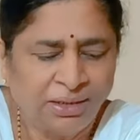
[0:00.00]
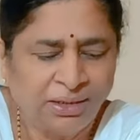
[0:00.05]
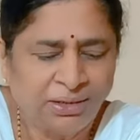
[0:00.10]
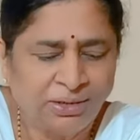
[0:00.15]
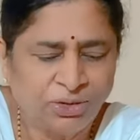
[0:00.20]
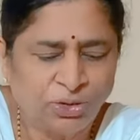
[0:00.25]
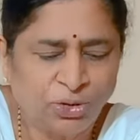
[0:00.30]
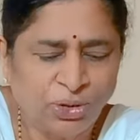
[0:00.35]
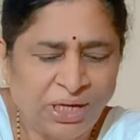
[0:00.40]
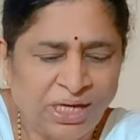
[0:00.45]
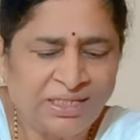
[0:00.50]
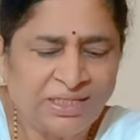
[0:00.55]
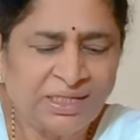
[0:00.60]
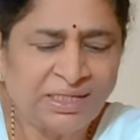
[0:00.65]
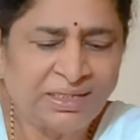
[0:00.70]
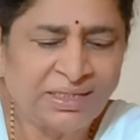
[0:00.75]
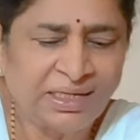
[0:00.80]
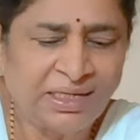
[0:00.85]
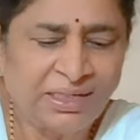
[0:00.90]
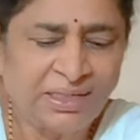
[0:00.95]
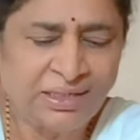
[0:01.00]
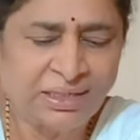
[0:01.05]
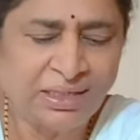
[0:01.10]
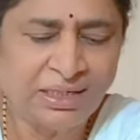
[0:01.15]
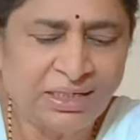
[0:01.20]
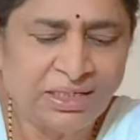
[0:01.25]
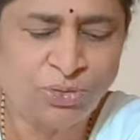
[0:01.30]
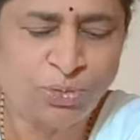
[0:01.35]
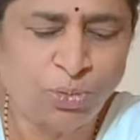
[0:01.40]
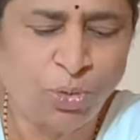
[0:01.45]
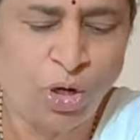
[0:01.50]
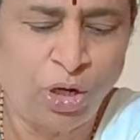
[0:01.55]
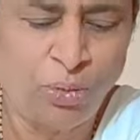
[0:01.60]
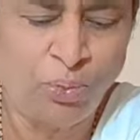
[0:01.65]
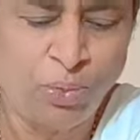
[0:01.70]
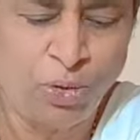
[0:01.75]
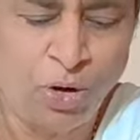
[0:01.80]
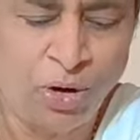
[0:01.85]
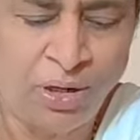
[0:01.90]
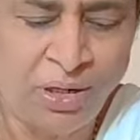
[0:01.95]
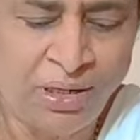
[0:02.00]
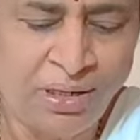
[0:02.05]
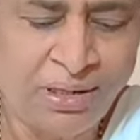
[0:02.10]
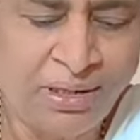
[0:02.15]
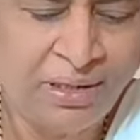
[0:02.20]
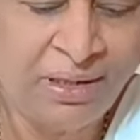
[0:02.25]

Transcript: So as I said, a small pot,